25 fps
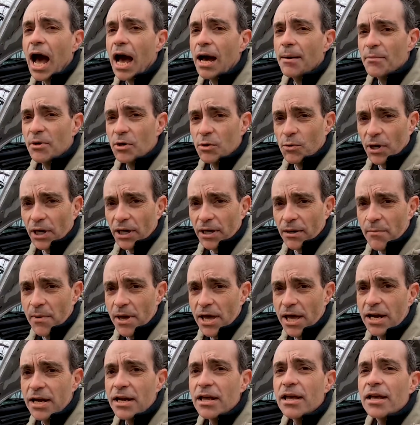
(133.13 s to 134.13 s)
I'm going to
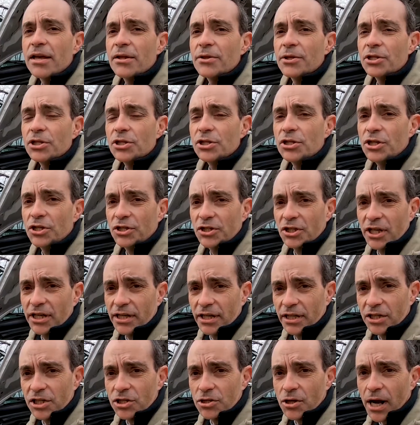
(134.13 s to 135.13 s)
recommend that you
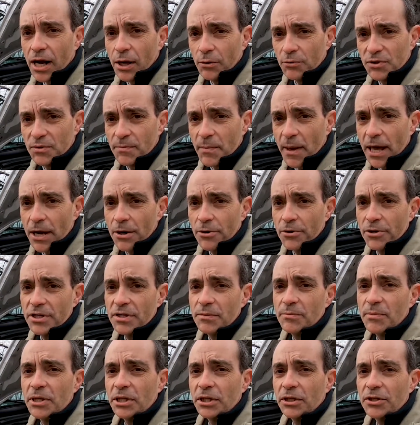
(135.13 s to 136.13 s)
disconnect your house
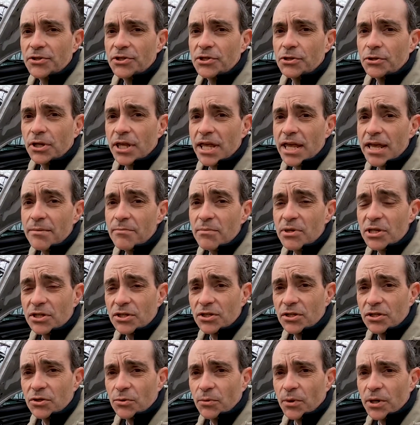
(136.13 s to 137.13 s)
batteries because there can be
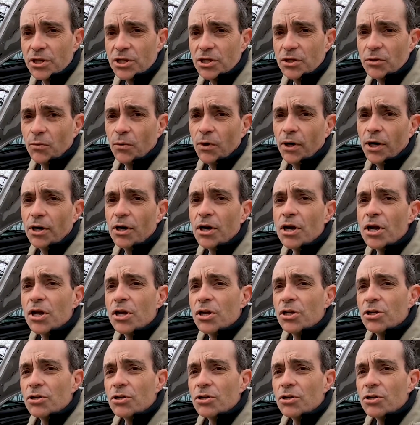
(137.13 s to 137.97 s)
a situation where